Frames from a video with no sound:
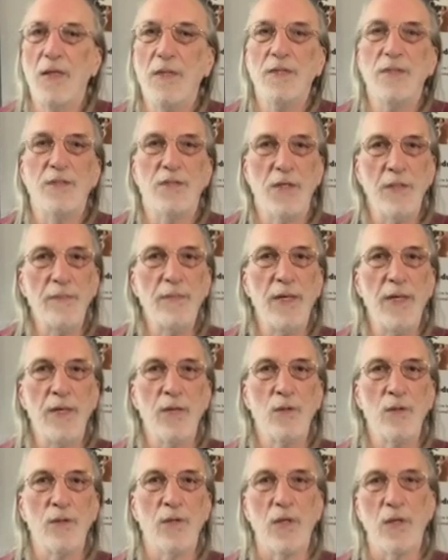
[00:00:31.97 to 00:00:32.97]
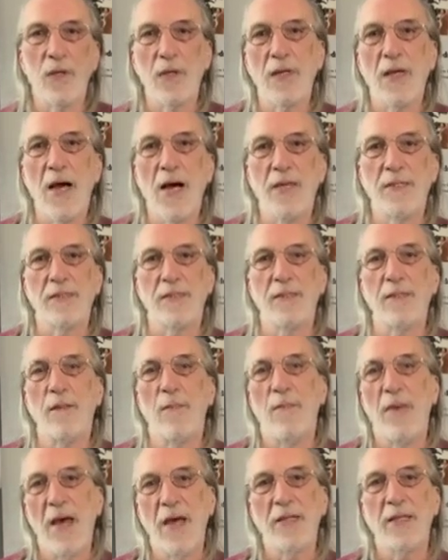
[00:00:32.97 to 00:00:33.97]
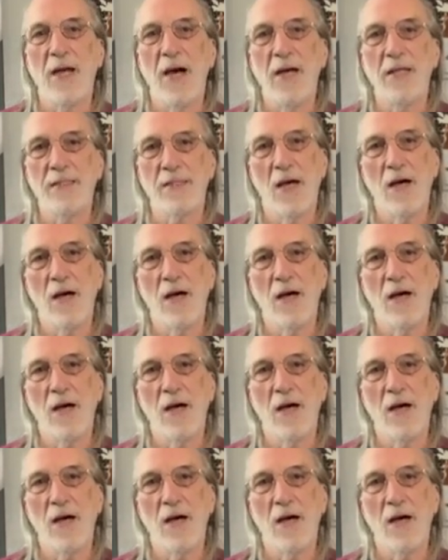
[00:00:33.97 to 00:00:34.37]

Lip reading: Determining who the good guys and the bad guys